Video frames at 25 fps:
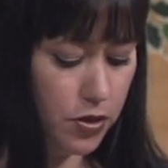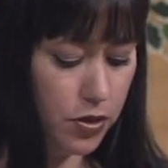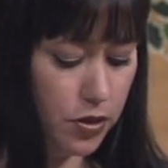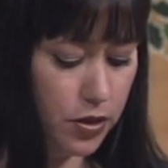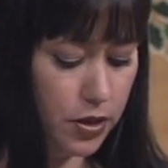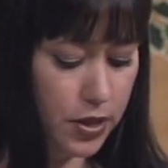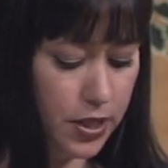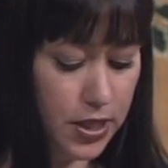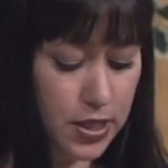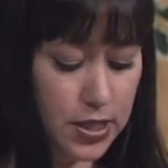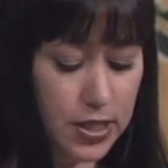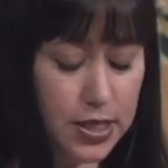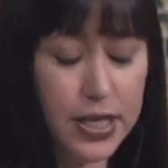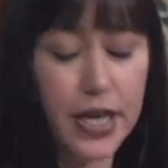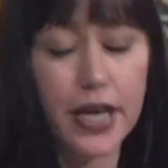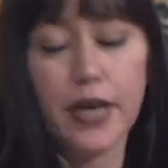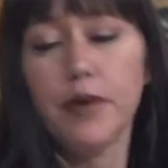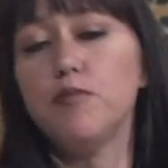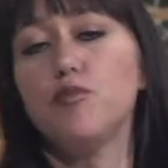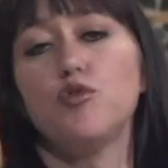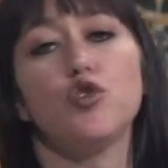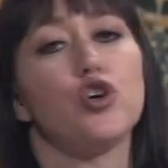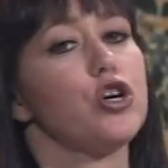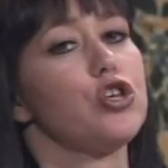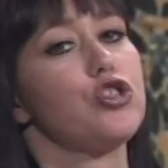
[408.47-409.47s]
the
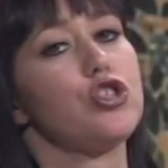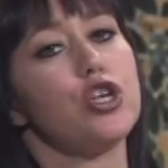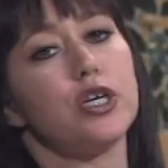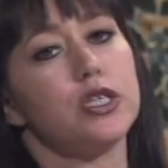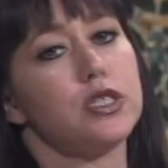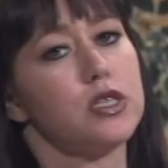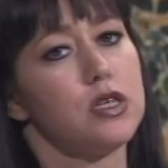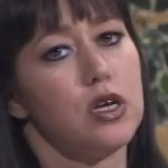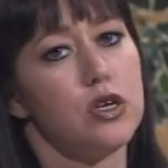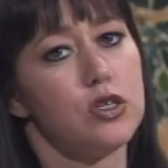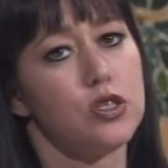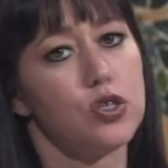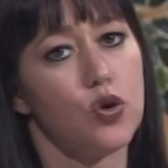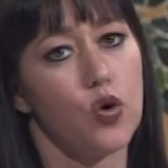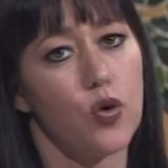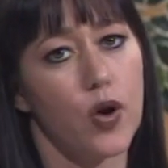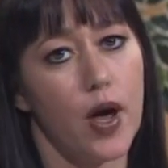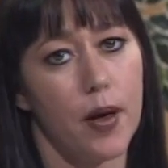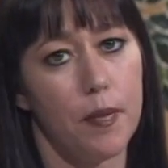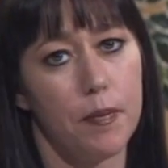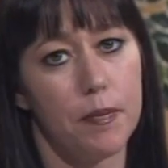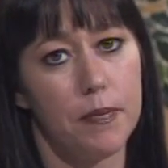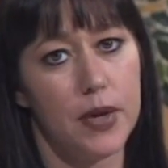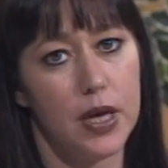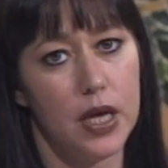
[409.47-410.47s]
same judge has also
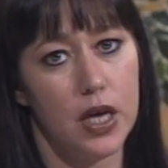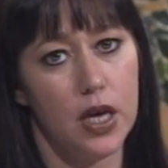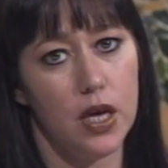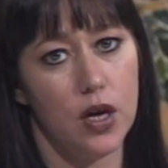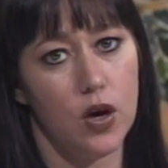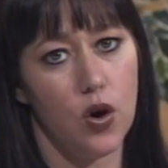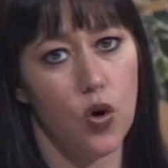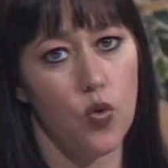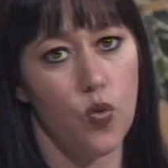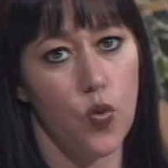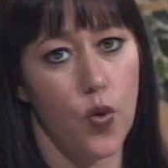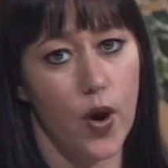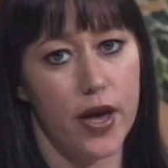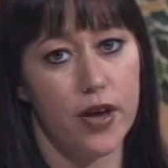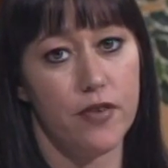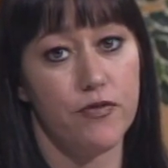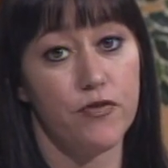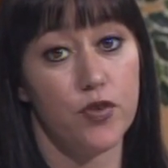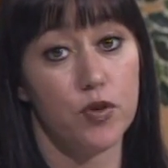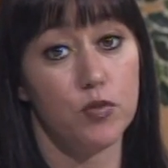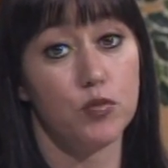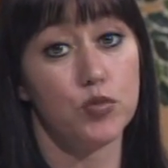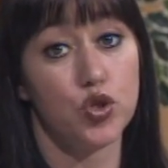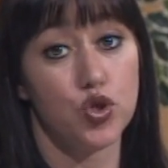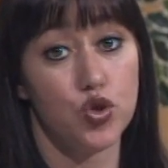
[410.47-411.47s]
kept me away
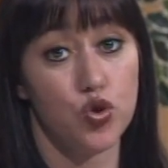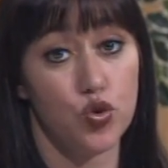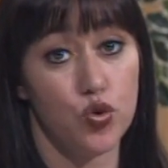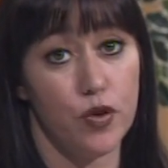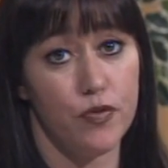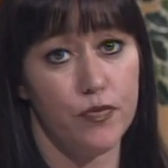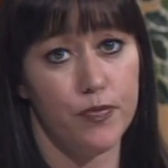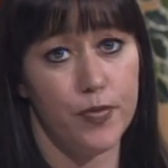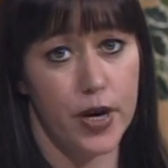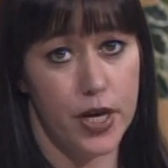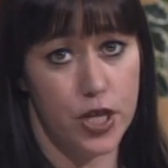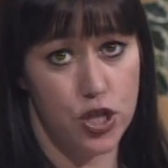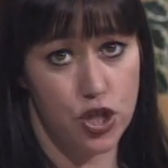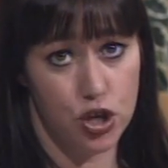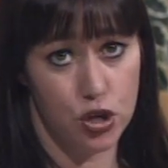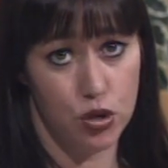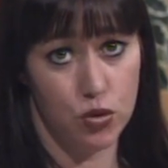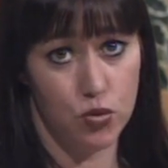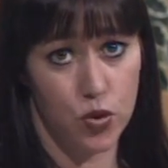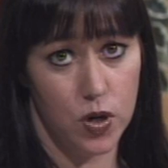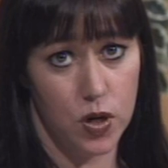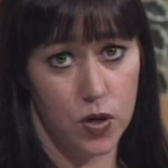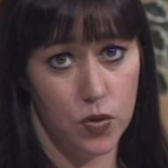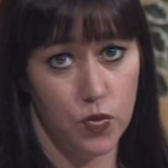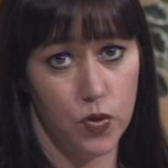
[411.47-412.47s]
from 2 of my
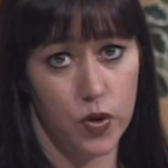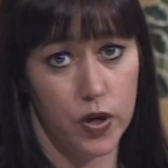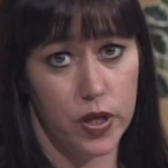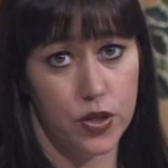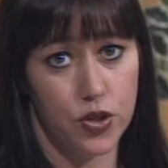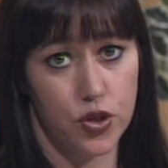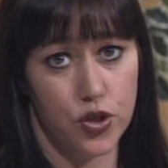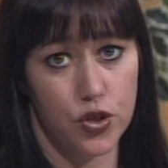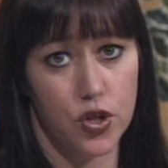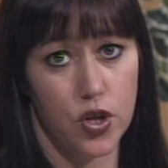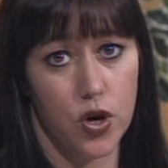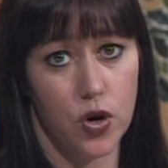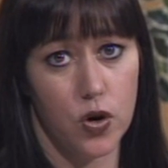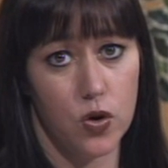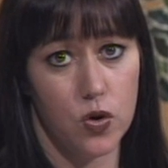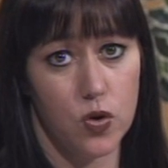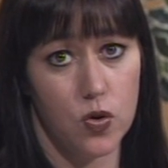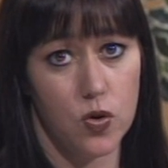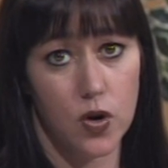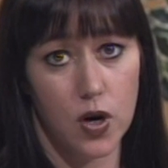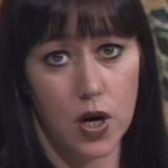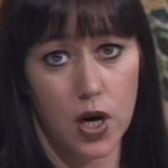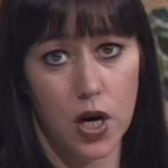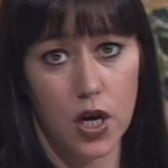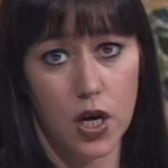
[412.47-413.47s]
children with
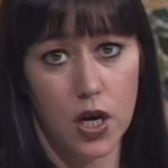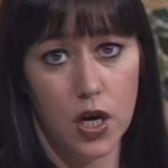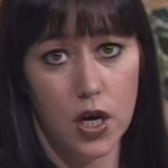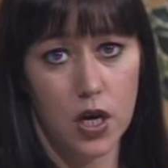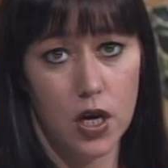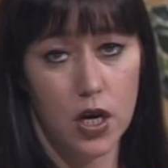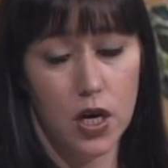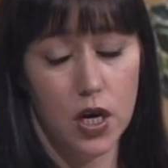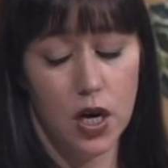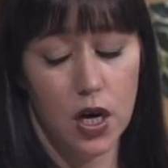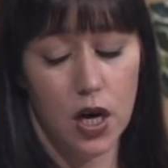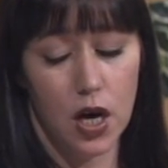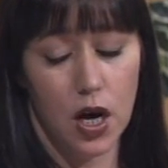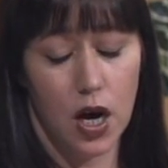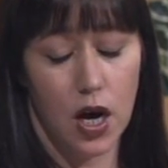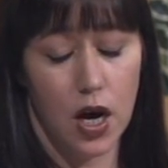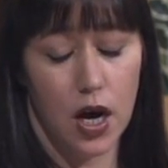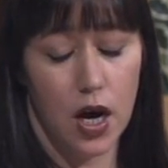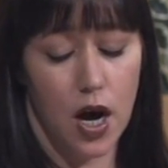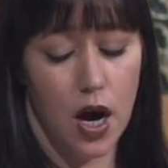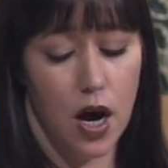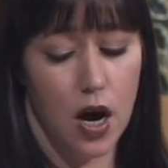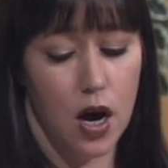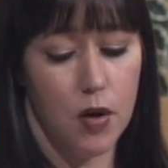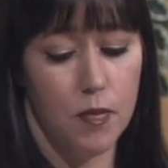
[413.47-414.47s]
no
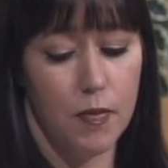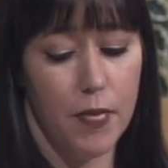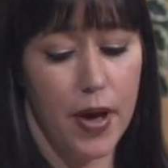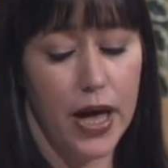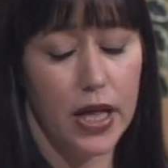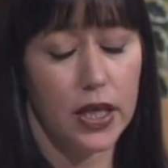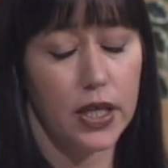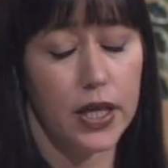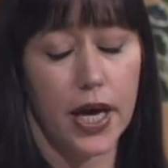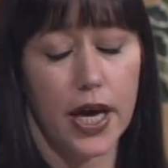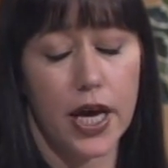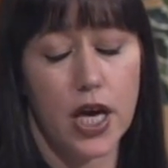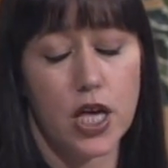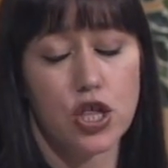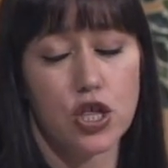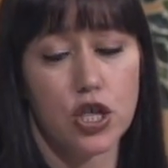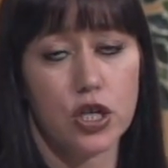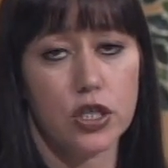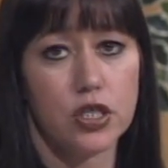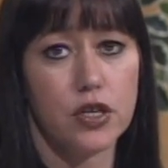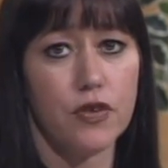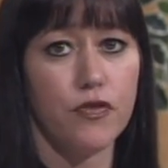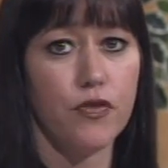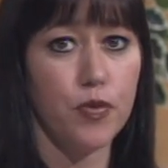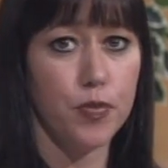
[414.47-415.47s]

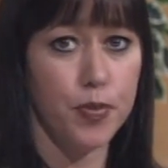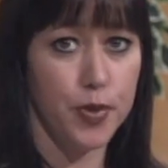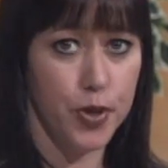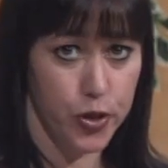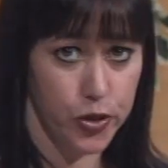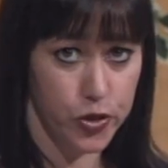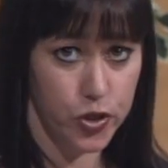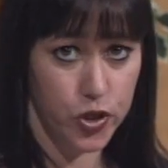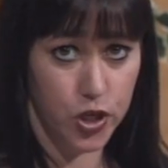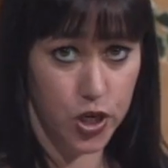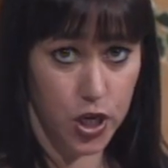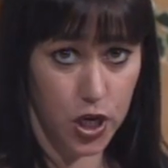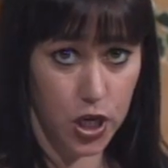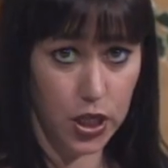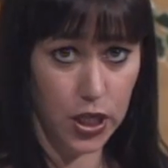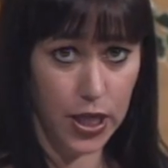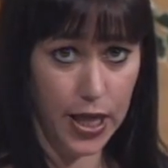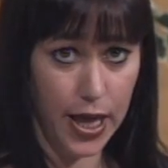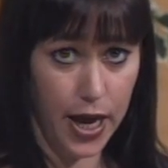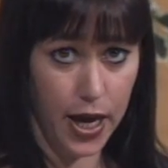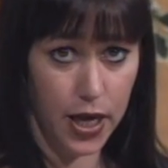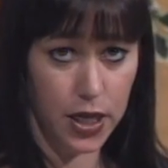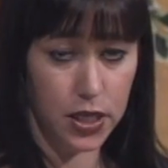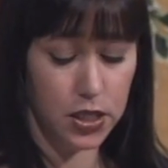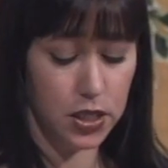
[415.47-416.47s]
allegations of abuse or
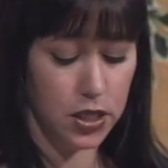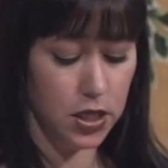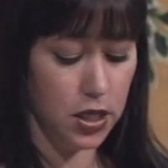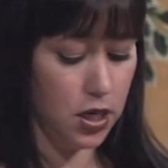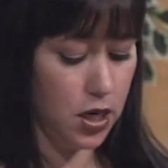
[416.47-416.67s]
neglect.